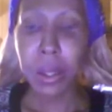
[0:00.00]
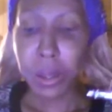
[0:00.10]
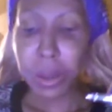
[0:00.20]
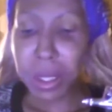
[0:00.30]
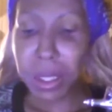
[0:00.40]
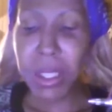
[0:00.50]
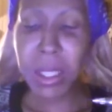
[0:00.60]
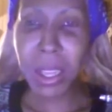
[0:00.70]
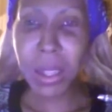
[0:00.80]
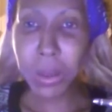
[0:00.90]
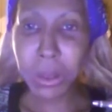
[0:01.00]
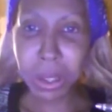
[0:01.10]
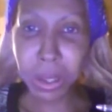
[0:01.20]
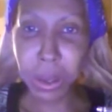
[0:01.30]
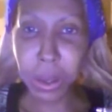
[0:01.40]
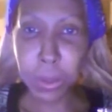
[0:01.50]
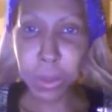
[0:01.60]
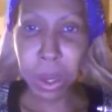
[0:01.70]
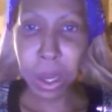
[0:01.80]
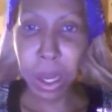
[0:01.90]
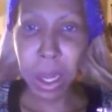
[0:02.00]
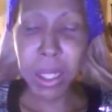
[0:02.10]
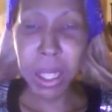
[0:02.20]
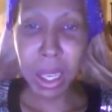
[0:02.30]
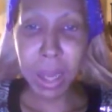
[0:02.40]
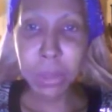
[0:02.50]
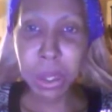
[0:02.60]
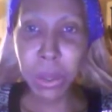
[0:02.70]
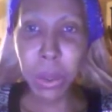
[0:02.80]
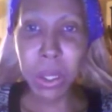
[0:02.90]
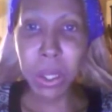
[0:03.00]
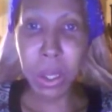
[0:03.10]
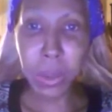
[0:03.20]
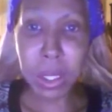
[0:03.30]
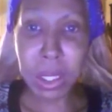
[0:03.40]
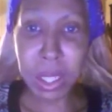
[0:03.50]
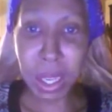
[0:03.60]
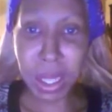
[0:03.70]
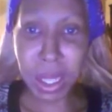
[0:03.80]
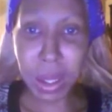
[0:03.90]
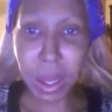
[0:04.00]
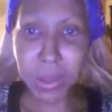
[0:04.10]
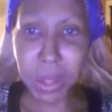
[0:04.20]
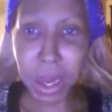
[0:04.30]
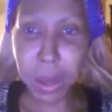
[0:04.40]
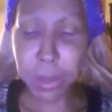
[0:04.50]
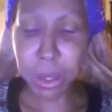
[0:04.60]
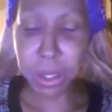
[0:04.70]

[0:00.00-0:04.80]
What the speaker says: There is a slight learning curve. Again, I'm going to go on the lowest setting of the airbrush